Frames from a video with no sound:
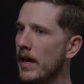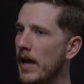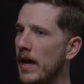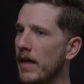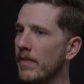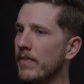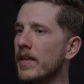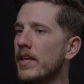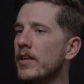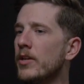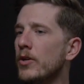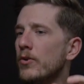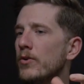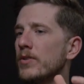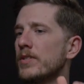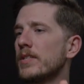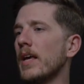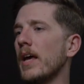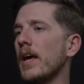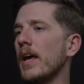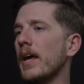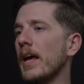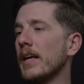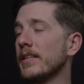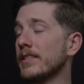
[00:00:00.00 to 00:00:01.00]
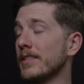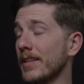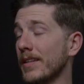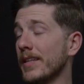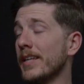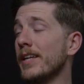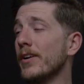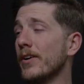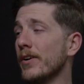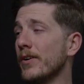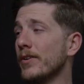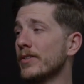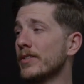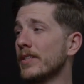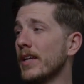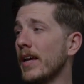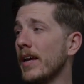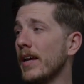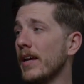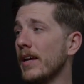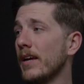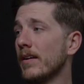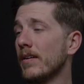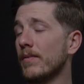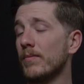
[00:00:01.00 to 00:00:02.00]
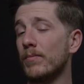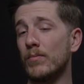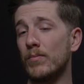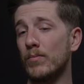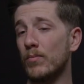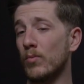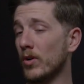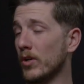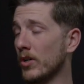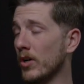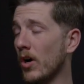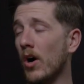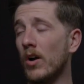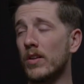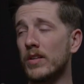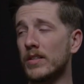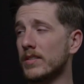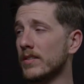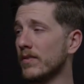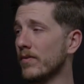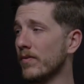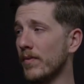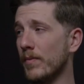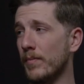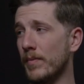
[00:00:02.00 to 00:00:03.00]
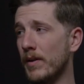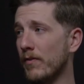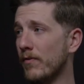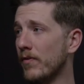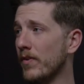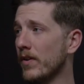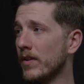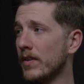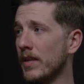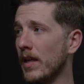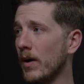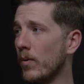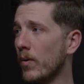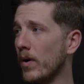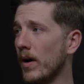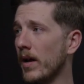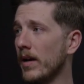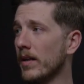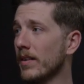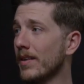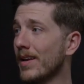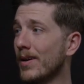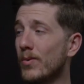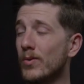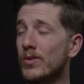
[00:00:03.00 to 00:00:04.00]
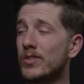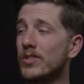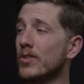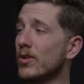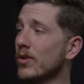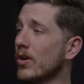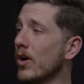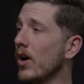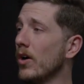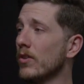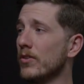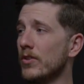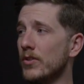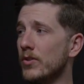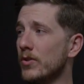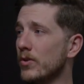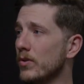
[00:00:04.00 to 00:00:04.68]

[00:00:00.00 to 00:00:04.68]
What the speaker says: And then you say, as the leader, regardless of me feeling that way, like, we're still called to